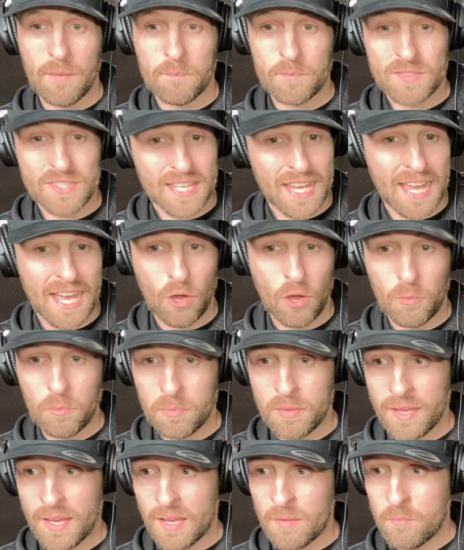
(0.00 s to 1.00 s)
to help
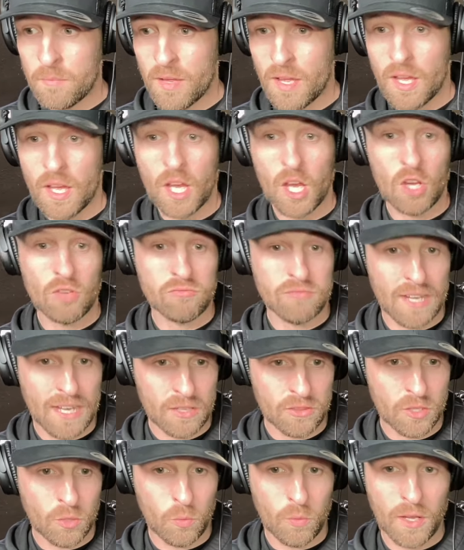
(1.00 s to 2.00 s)
them around
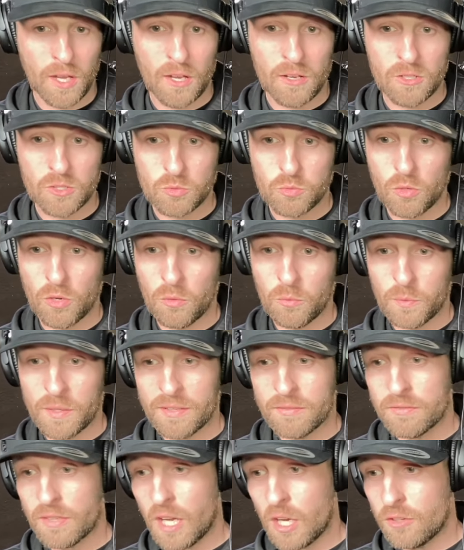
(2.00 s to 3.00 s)
the world. What with
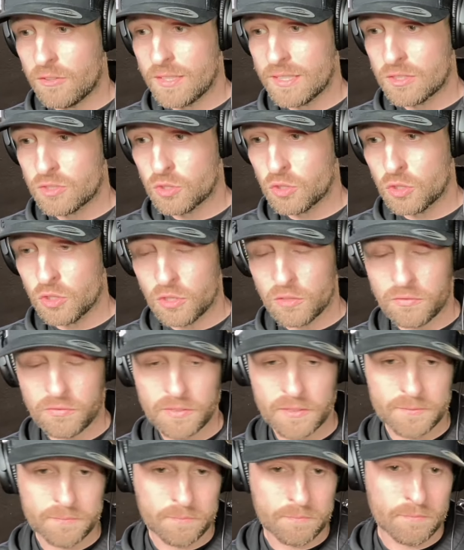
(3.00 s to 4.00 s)
only sort of,
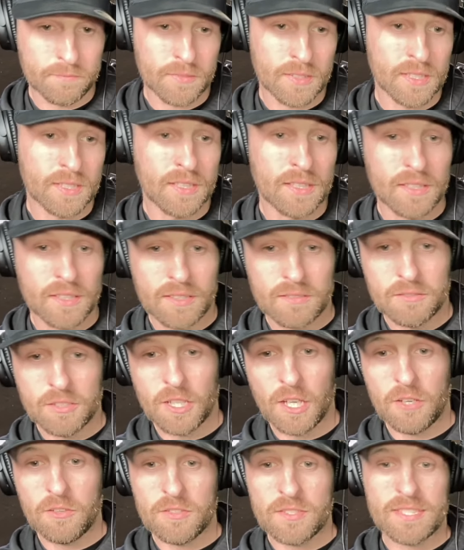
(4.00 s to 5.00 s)
you
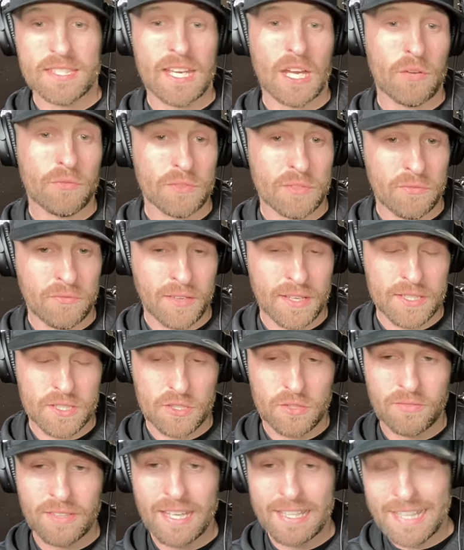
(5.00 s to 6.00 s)
know, self-defense
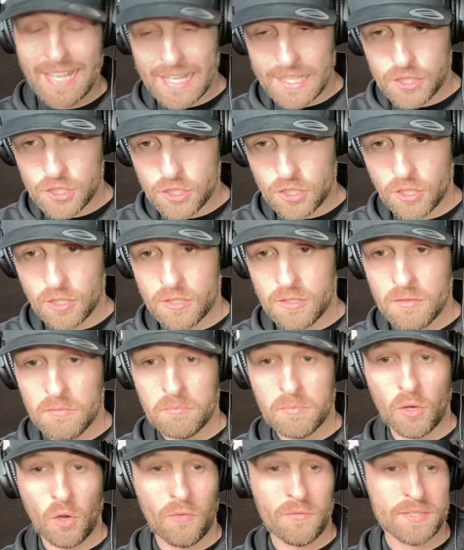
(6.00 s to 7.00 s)
of their nation,
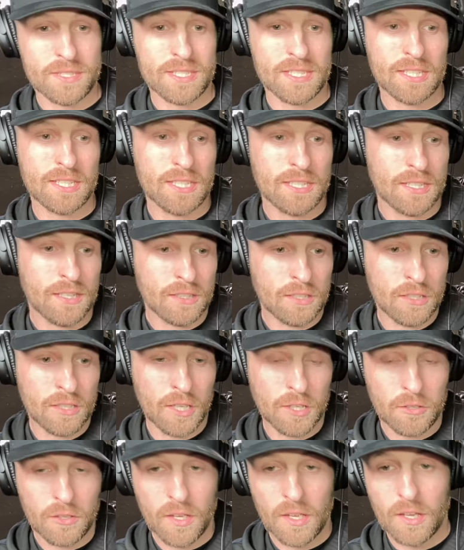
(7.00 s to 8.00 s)
but obviously, you know,
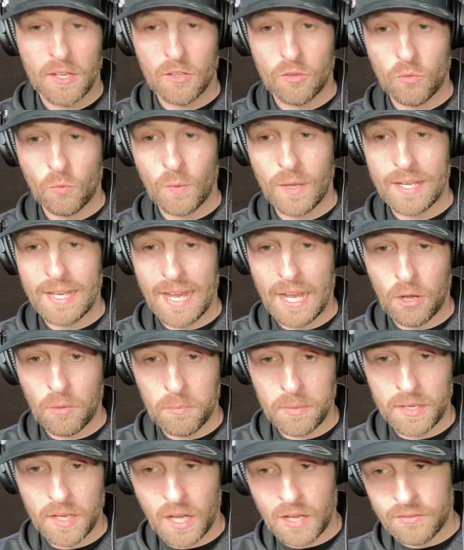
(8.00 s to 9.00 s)
when
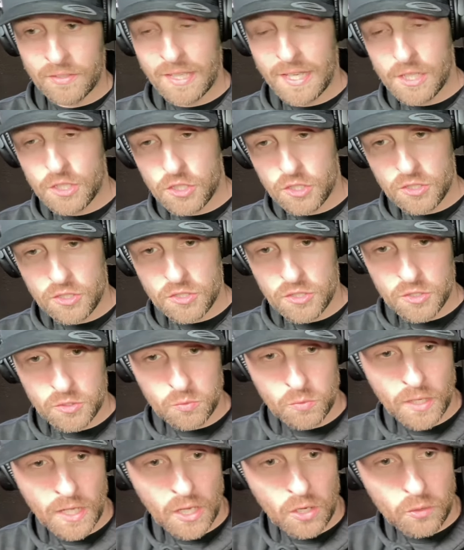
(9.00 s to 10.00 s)
helping other nations as
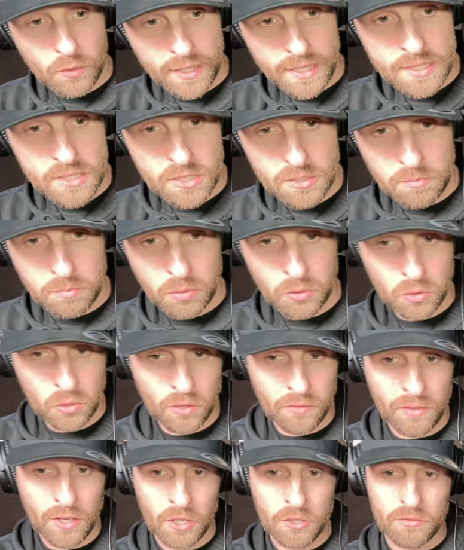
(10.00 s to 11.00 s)
well in support
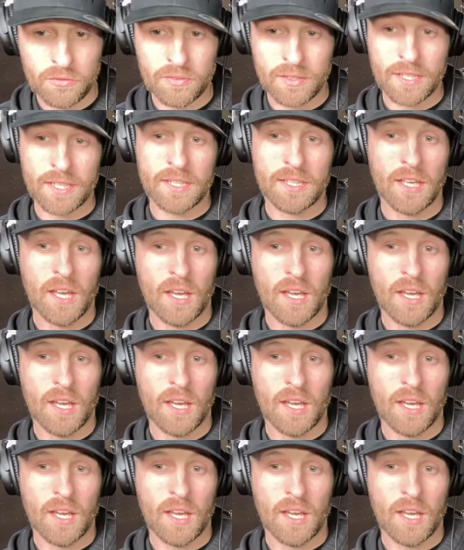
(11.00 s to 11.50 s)
of, hopefully,